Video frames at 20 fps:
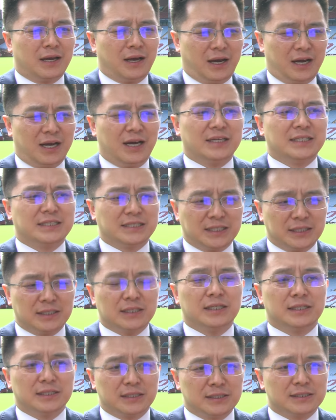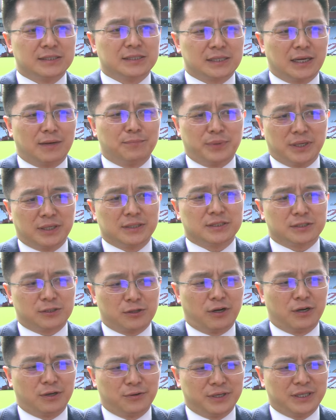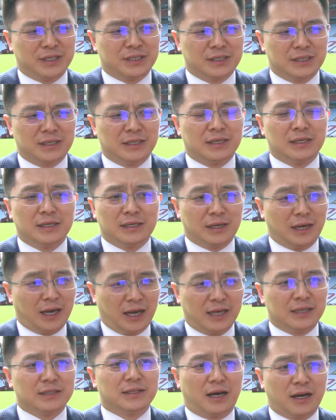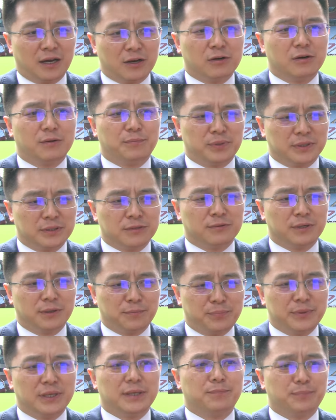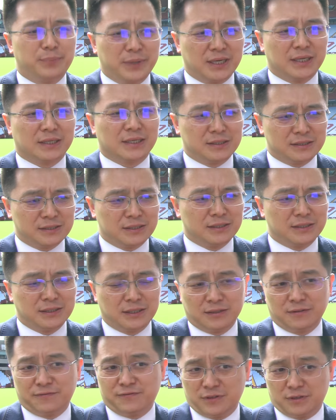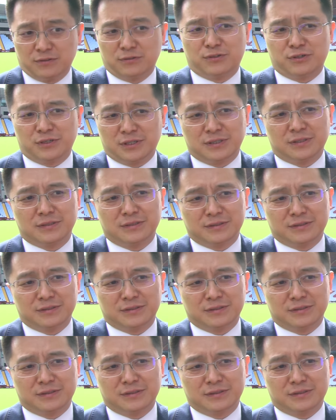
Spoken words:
I think it is a big story, and I hope it will be big in the future.